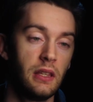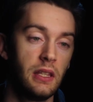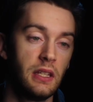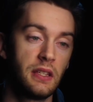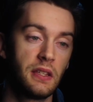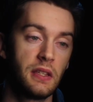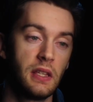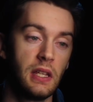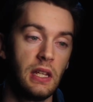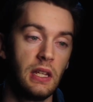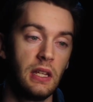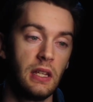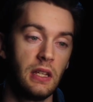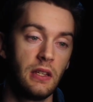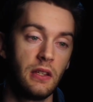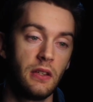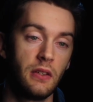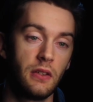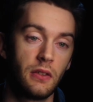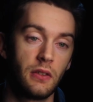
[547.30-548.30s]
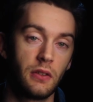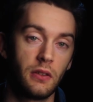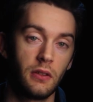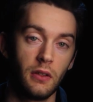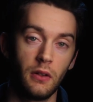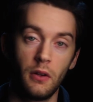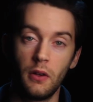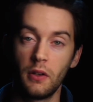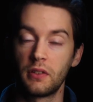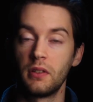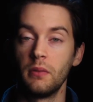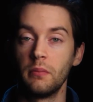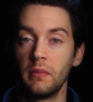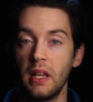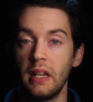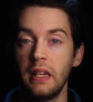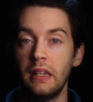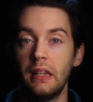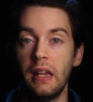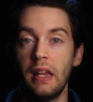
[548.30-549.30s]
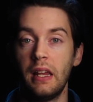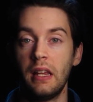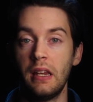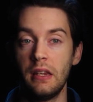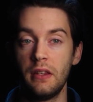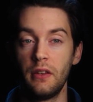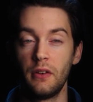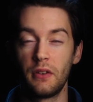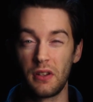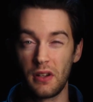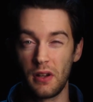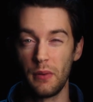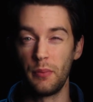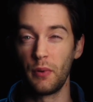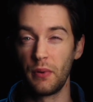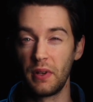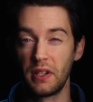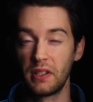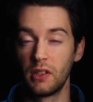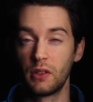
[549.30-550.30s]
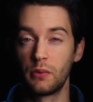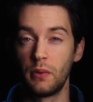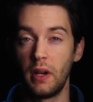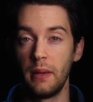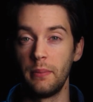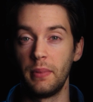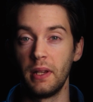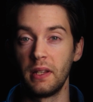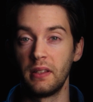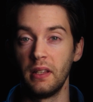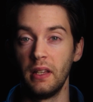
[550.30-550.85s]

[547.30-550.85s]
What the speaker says: This thing is an awesome light, and there's a couple reasons why I picked